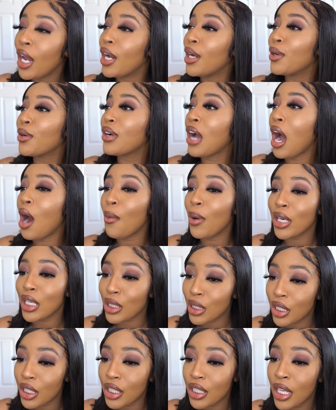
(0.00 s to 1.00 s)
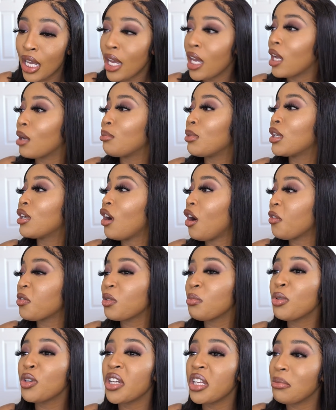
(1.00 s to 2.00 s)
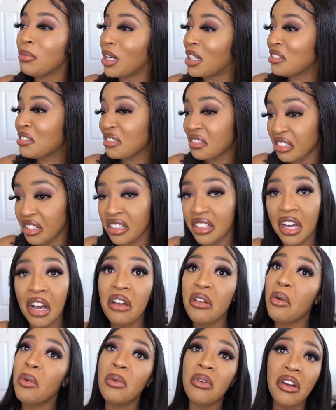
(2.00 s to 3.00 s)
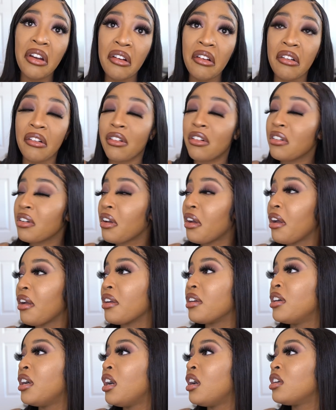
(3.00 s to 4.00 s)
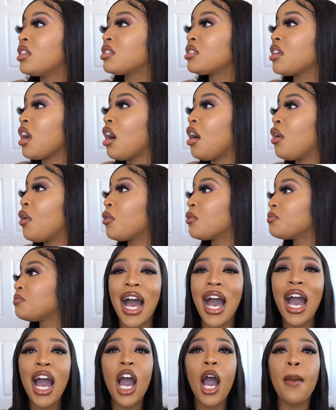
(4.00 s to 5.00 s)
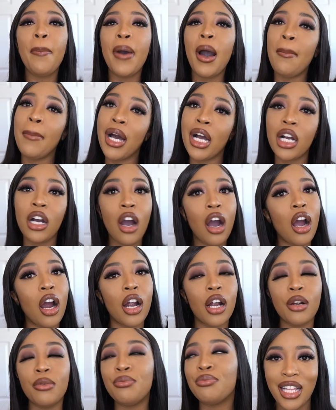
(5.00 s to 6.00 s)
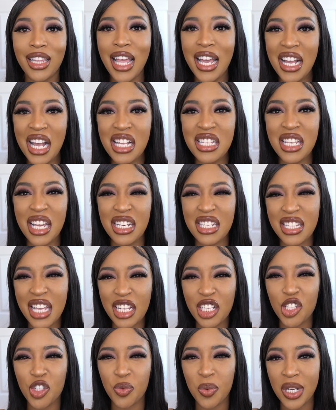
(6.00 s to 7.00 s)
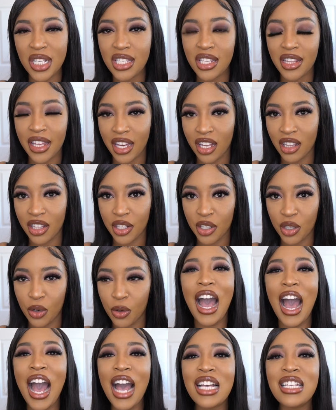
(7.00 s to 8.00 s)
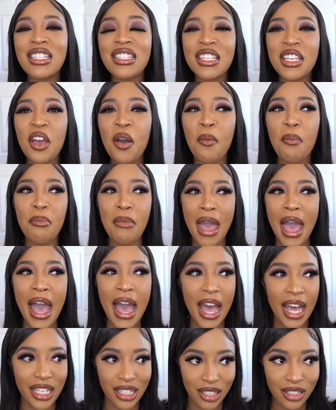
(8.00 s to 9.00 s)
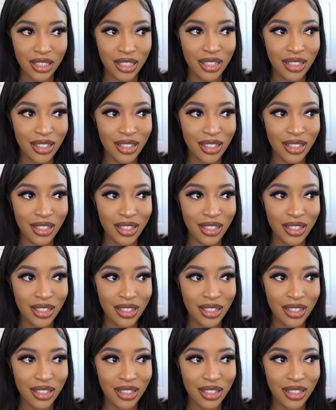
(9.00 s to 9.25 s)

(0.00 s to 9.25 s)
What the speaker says: and look how I wanna look and be comfortable in my skin. I don't care, okay? So, I hop out my car, and like I said, it's like drizzling a little. I see a man